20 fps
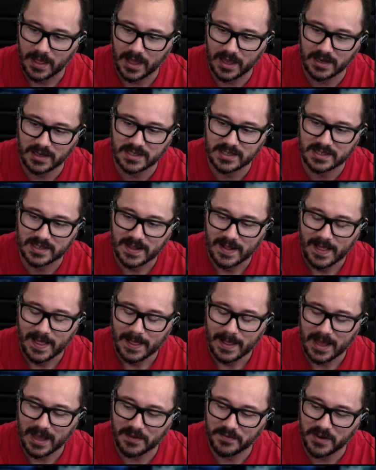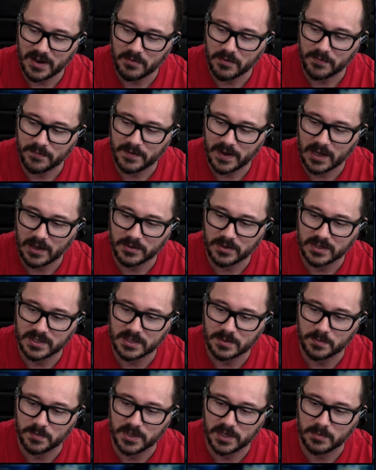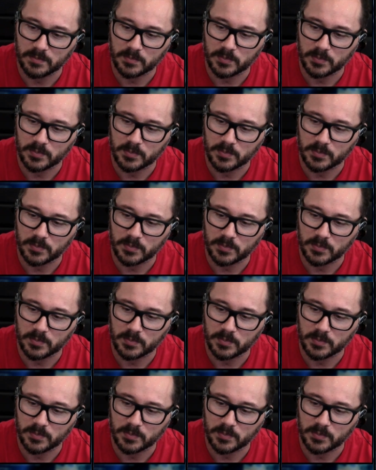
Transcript: And I've never found it to be